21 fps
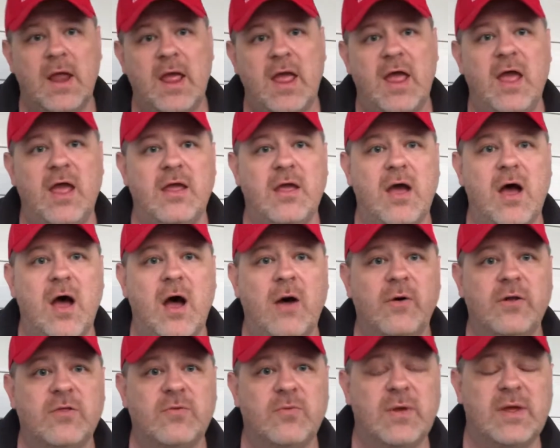Hey
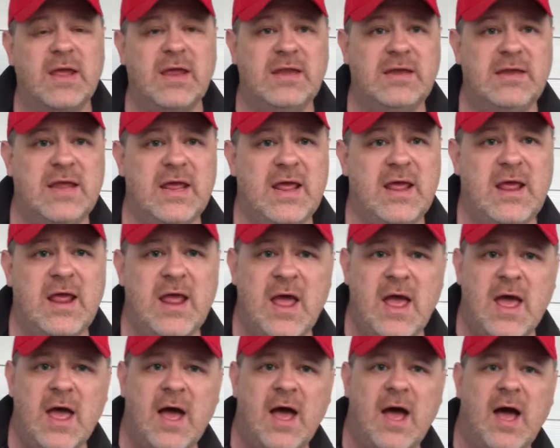y'all, it's Ricky T.
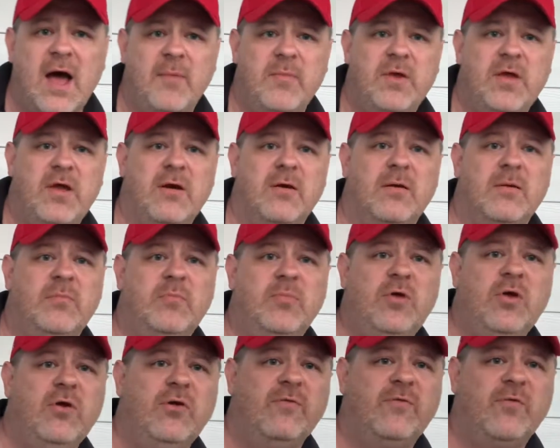I'm here in
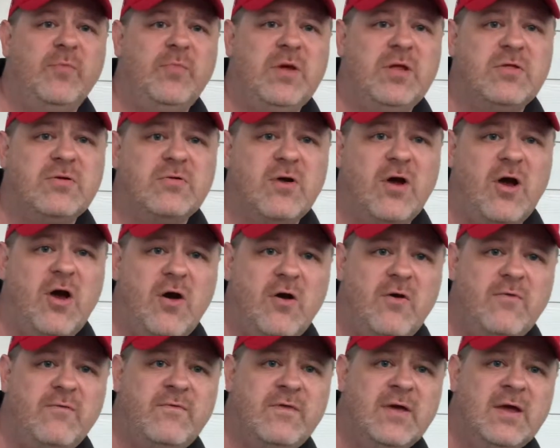beautiful Beech
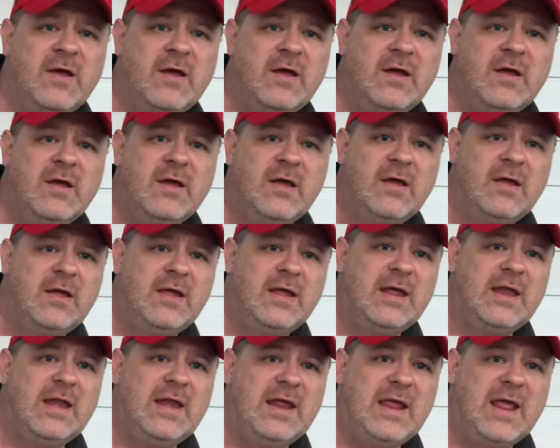Grove,
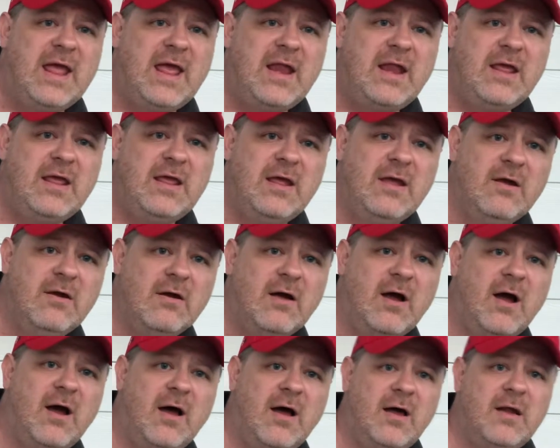Indiana, here
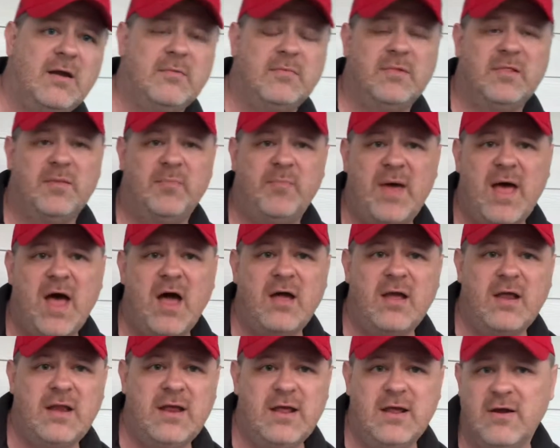on the
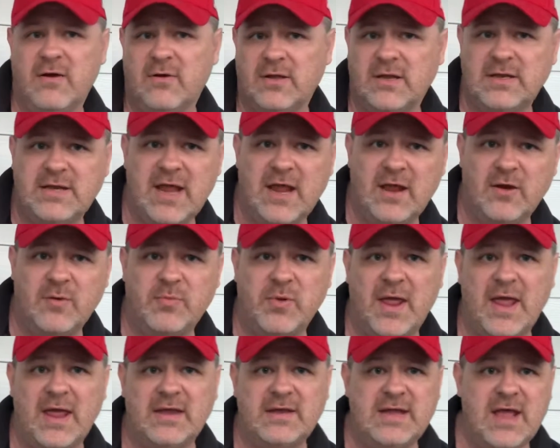balcony here at the Taylor
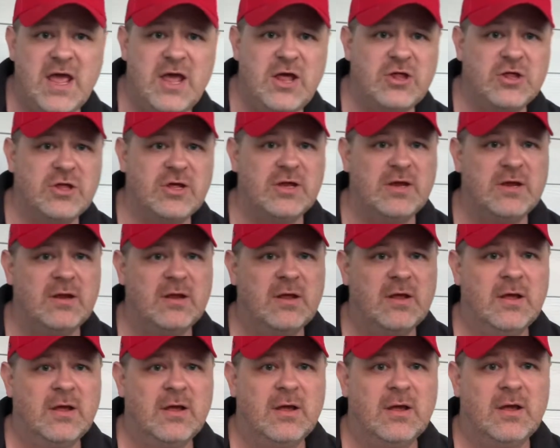Plantation.
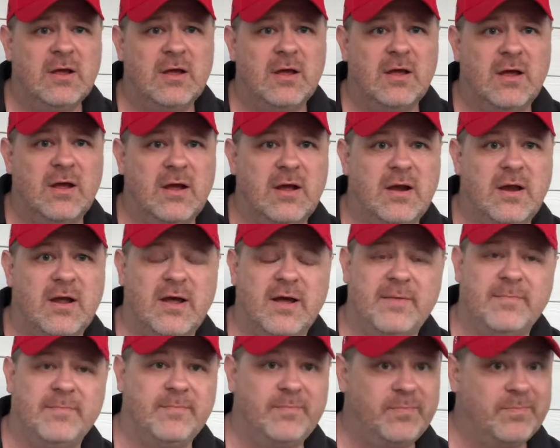
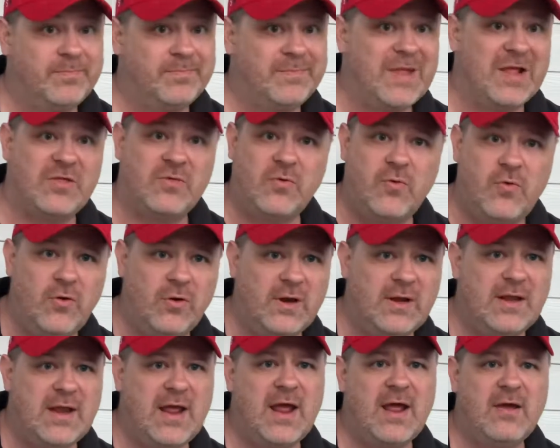It's
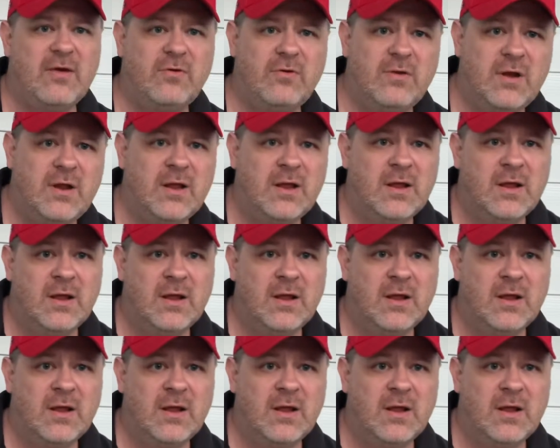cooling down.